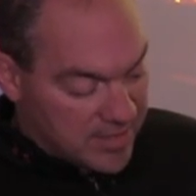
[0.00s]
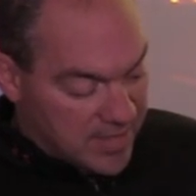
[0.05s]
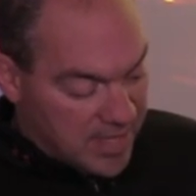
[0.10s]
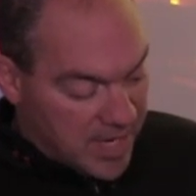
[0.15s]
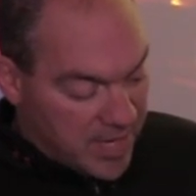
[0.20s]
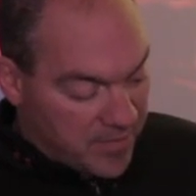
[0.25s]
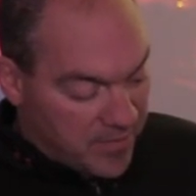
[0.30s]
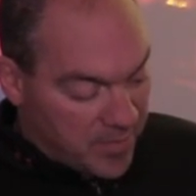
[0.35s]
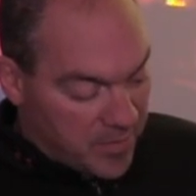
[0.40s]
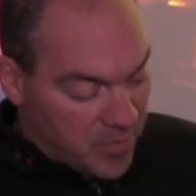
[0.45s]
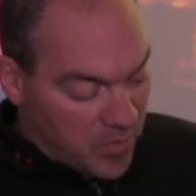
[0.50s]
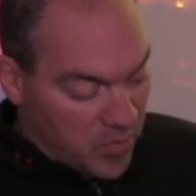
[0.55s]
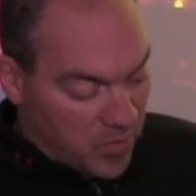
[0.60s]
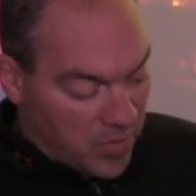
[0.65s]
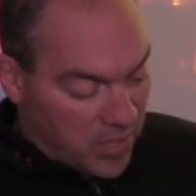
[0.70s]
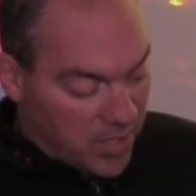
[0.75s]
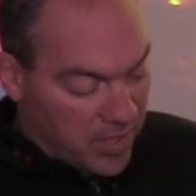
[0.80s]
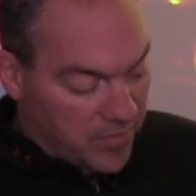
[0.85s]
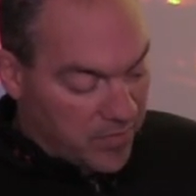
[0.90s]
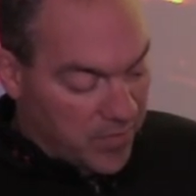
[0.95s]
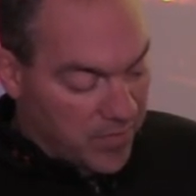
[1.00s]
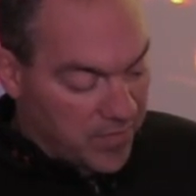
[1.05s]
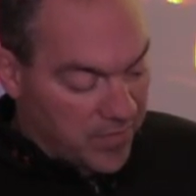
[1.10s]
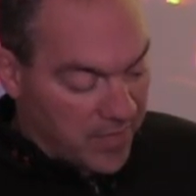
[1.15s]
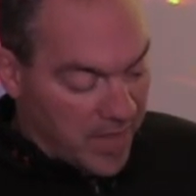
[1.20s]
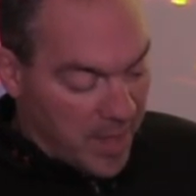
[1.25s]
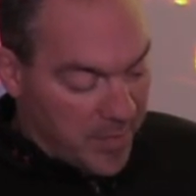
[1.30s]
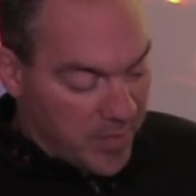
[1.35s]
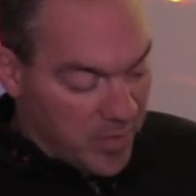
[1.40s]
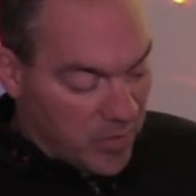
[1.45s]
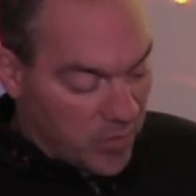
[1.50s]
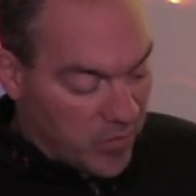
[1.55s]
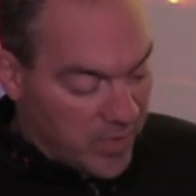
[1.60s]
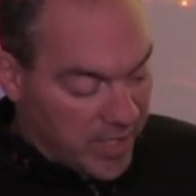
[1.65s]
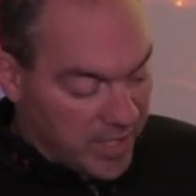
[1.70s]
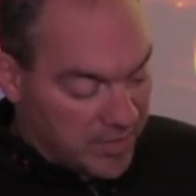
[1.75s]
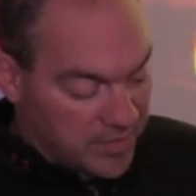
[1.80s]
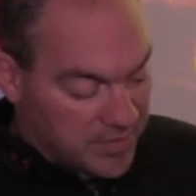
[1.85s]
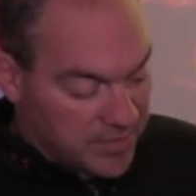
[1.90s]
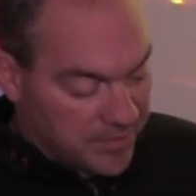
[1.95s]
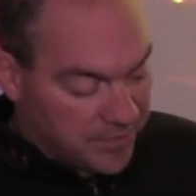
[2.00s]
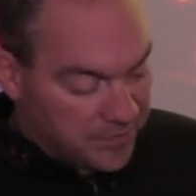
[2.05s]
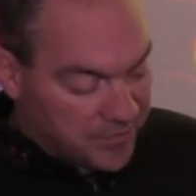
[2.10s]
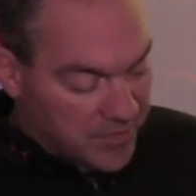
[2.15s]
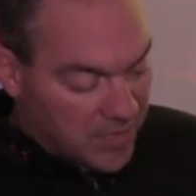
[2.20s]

name from the word for flapping wings.